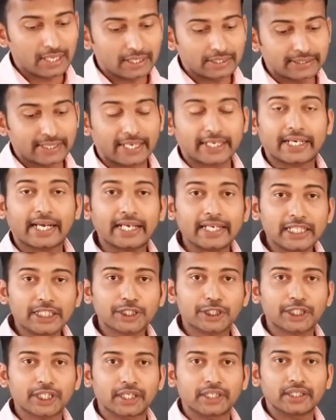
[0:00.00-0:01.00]
the
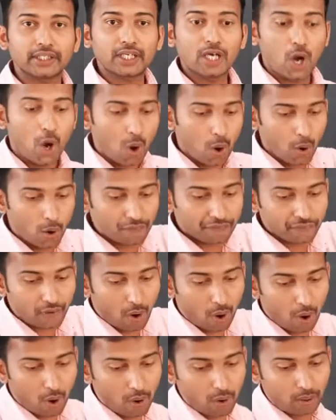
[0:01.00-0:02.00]
collection of
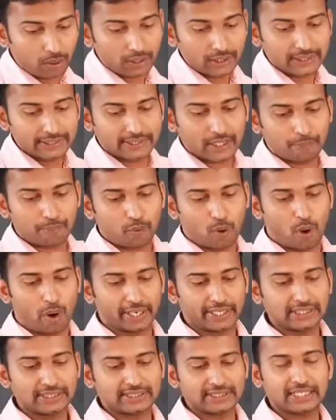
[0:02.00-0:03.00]
all the
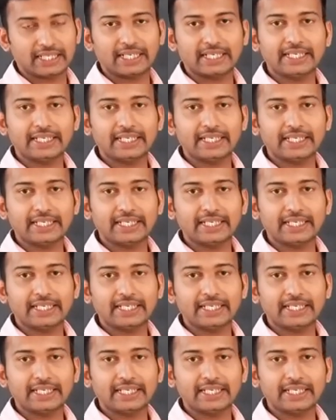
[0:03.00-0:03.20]
points